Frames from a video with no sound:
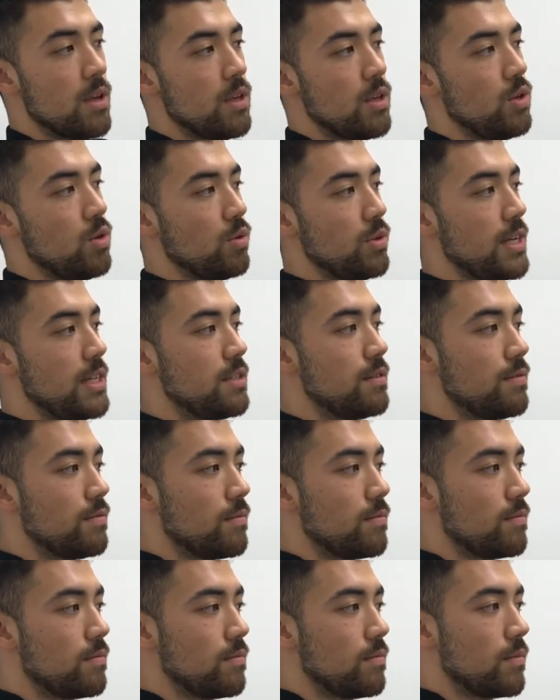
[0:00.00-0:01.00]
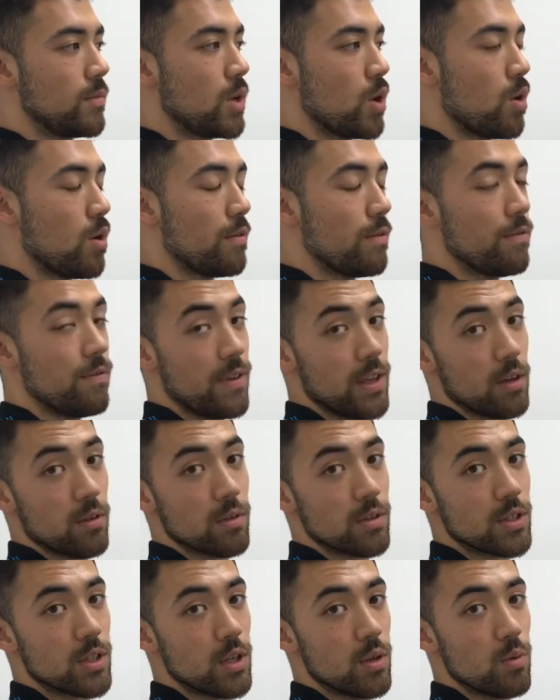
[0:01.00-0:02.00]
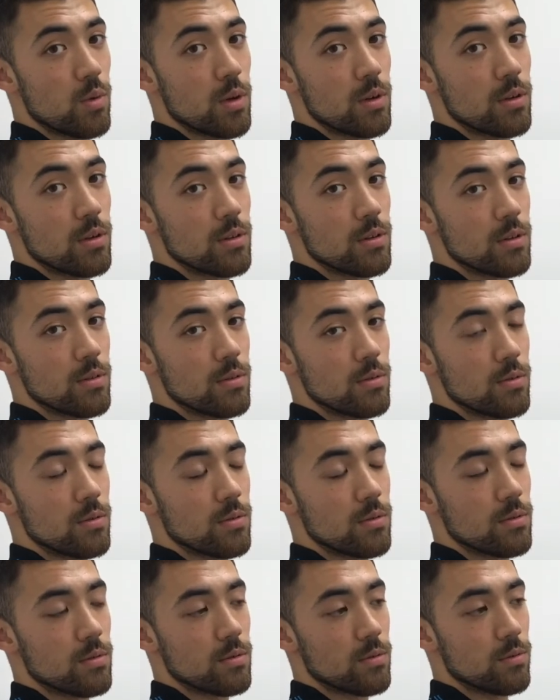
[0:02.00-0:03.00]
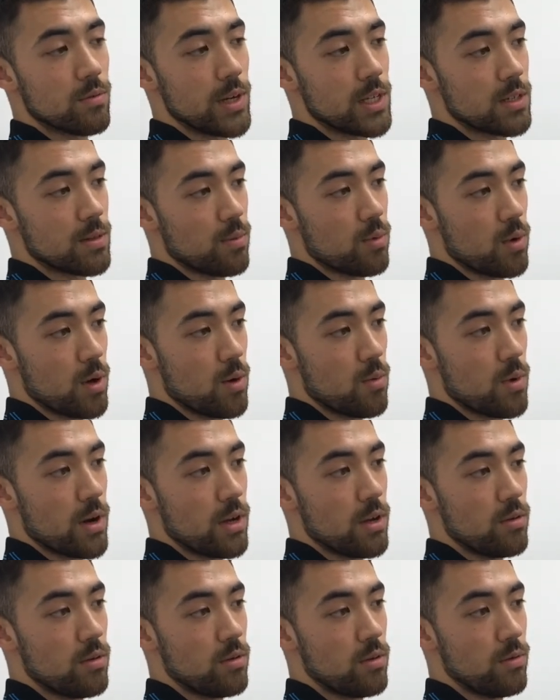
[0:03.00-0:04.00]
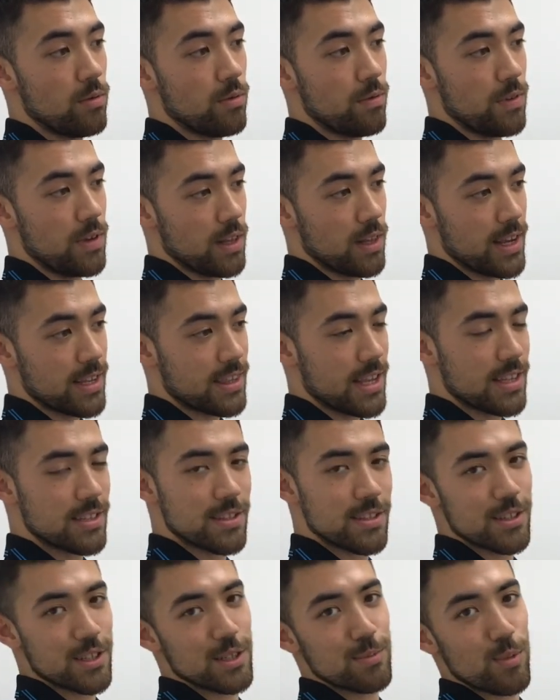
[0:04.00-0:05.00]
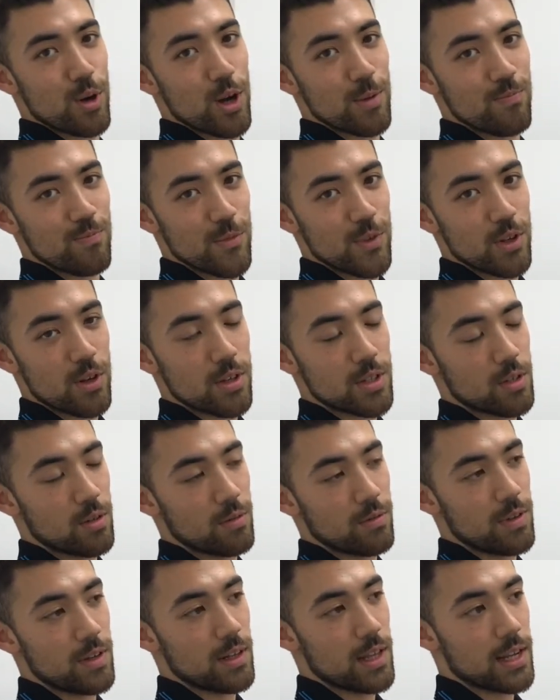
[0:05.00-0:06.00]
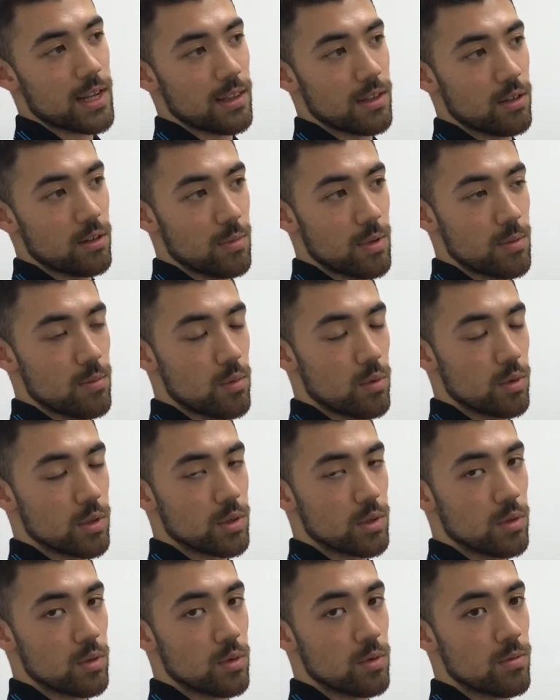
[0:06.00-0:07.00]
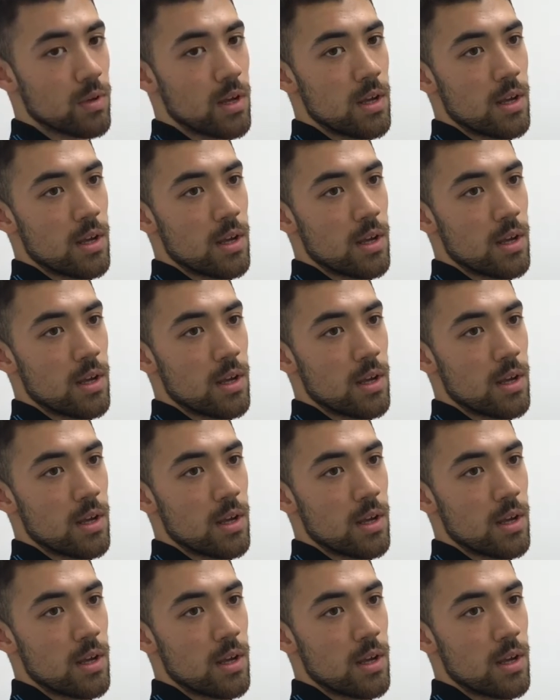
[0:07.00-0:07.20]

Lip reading: You'll need to go a feel, so you want to reach a point where you feel like that's the spot, so it'll feel like a little bit more sore.